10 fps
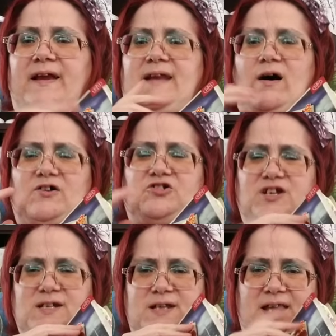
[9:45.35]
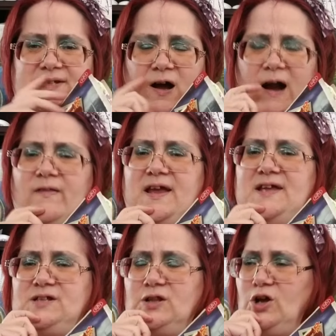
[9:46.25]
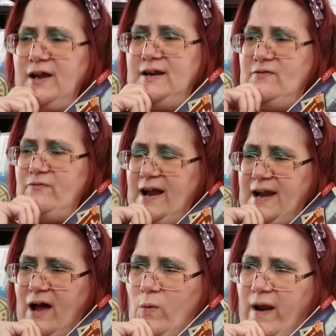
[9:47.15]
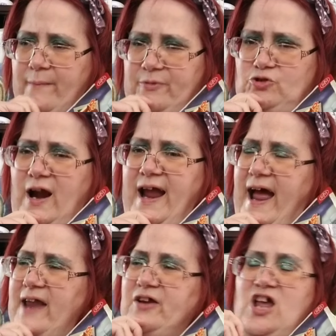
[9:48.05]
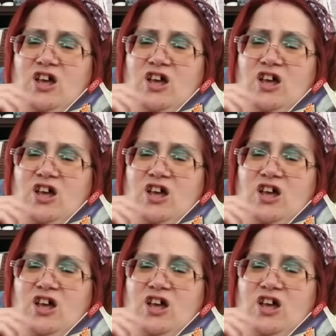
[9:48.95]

Now, as she as Carly is looking to find out what happened to her aunt,